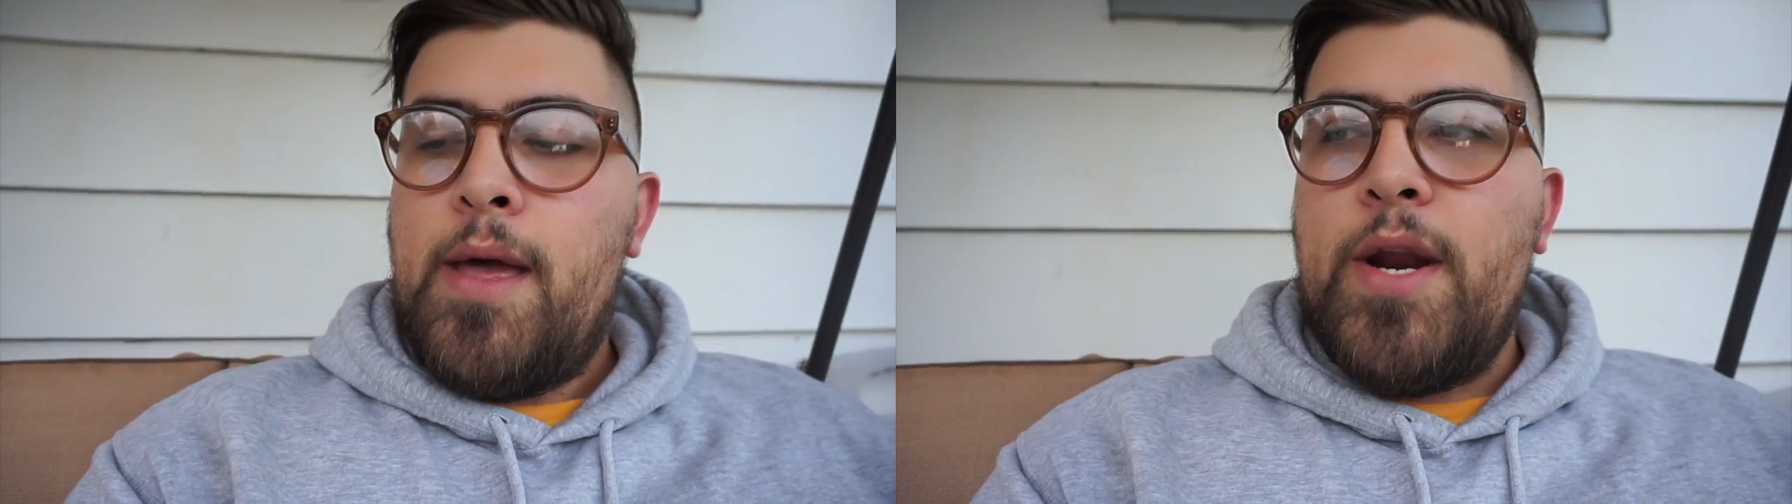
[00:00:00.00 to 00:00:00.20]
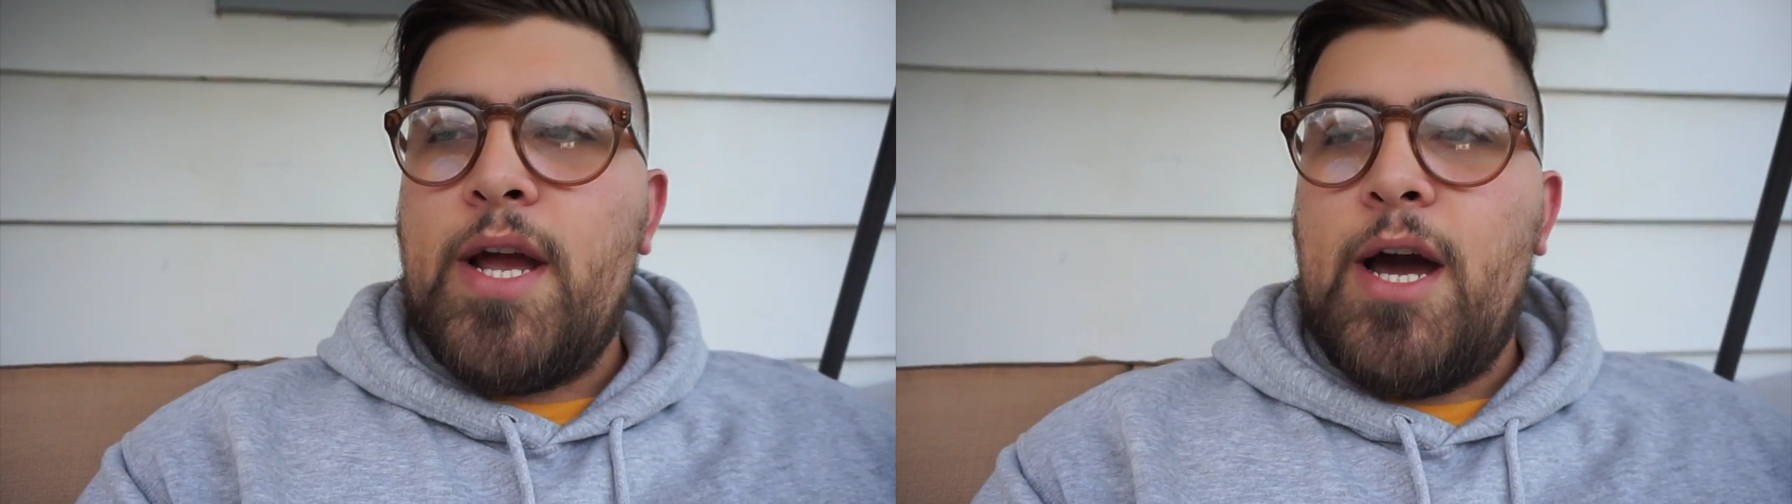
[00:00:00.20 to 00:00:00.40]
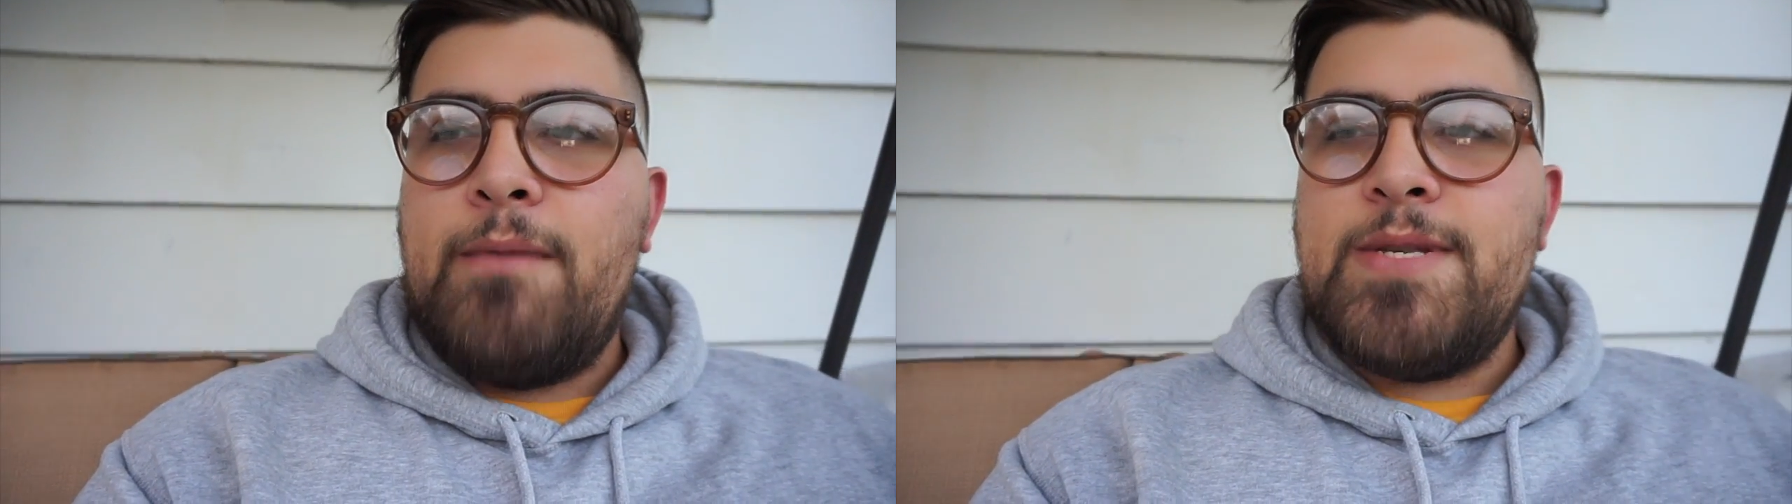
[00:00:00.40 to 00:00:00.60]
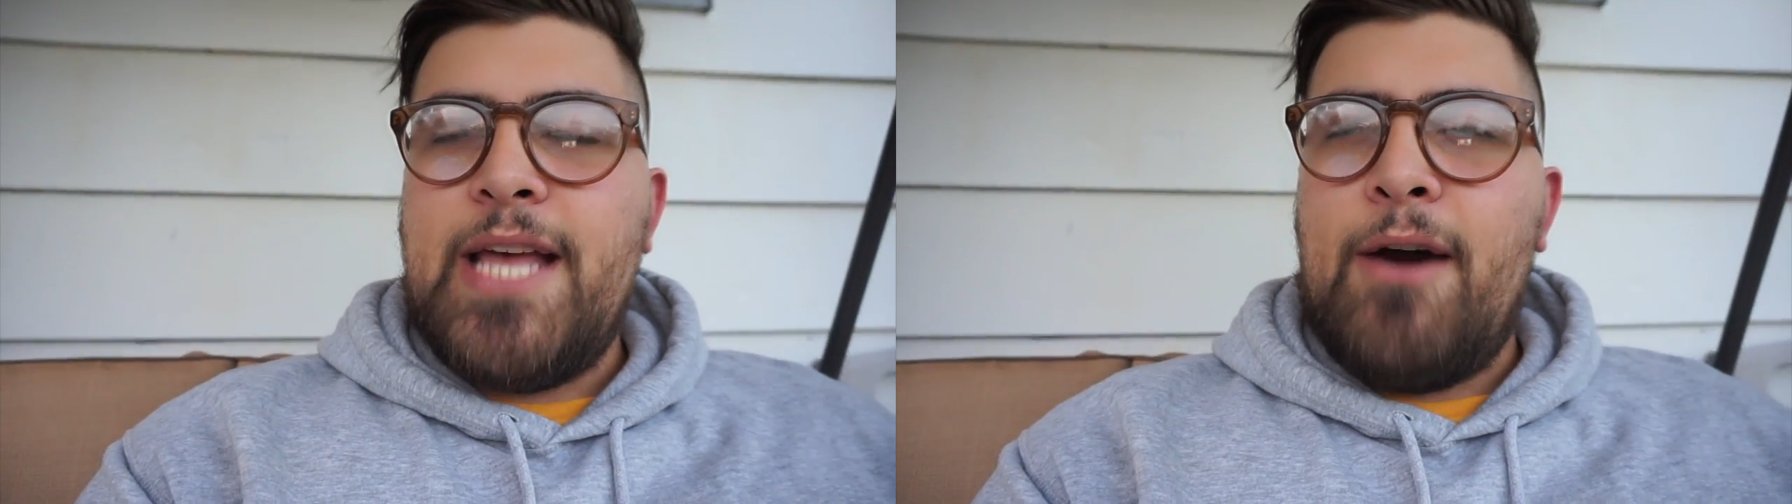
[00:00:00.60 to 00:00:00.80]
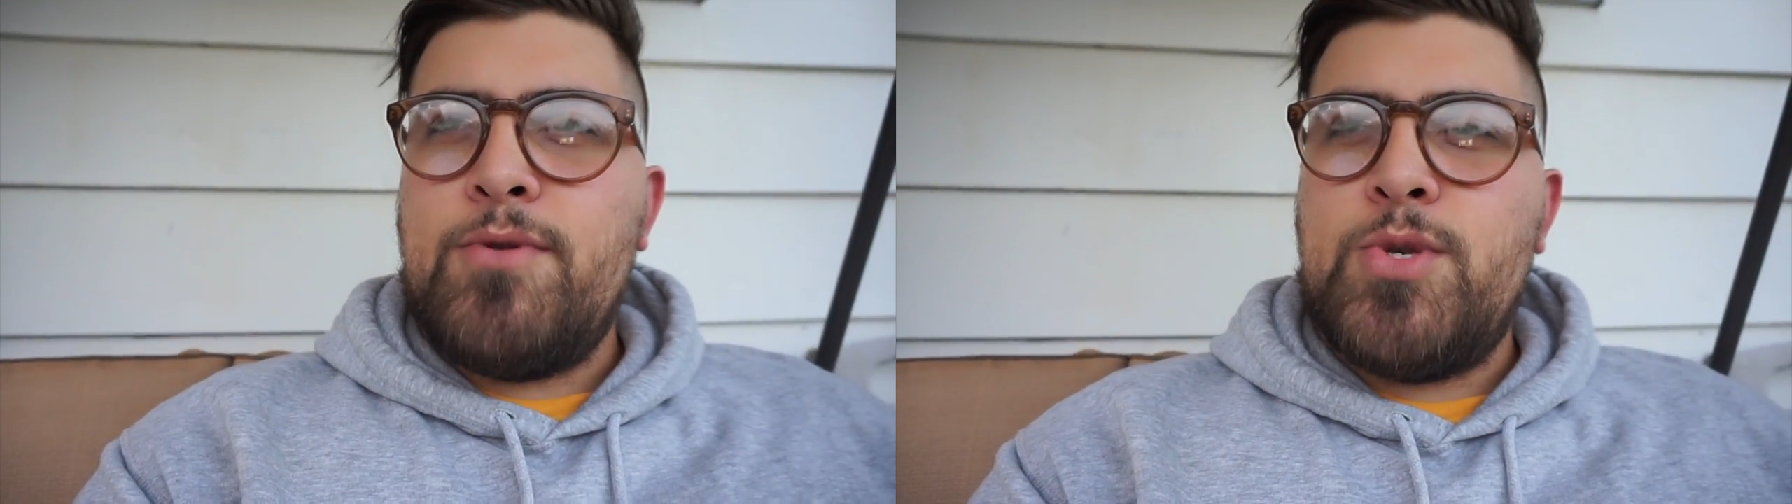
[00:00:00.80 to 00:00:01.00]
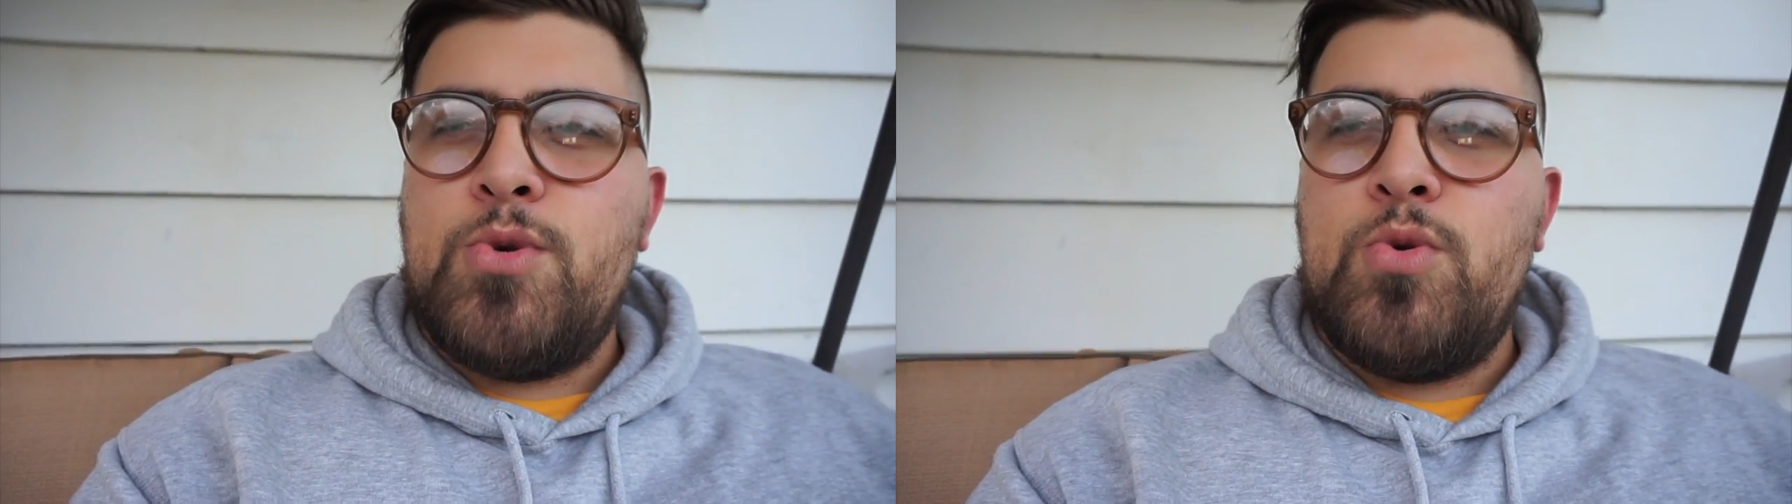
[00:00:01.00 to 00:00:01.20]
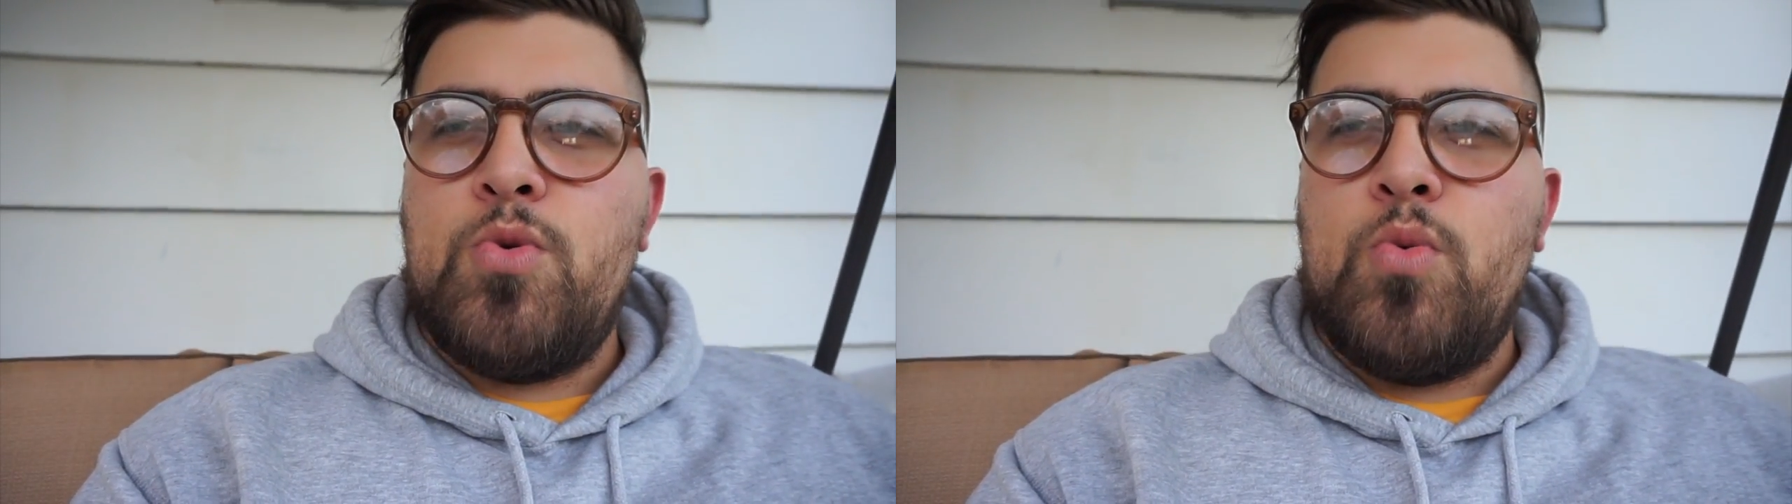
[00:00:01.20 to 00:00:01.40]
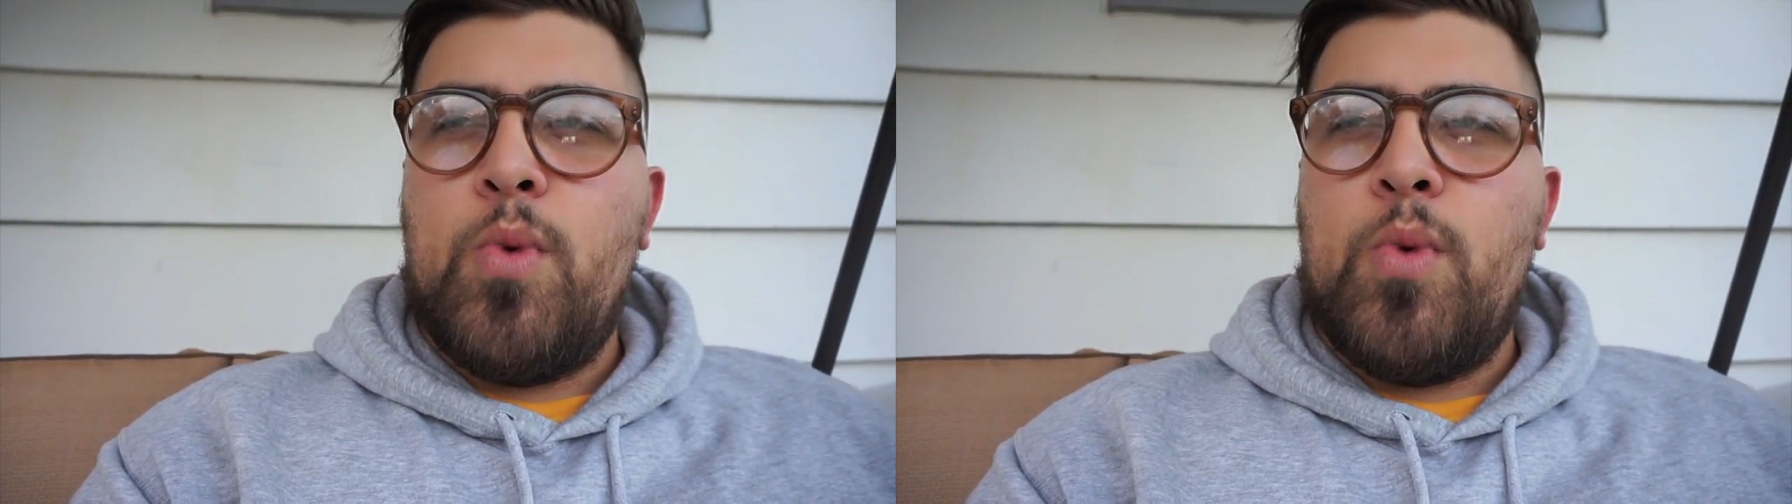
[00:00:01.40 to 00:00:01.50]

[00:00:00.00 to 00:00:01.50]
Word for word: When it comes down to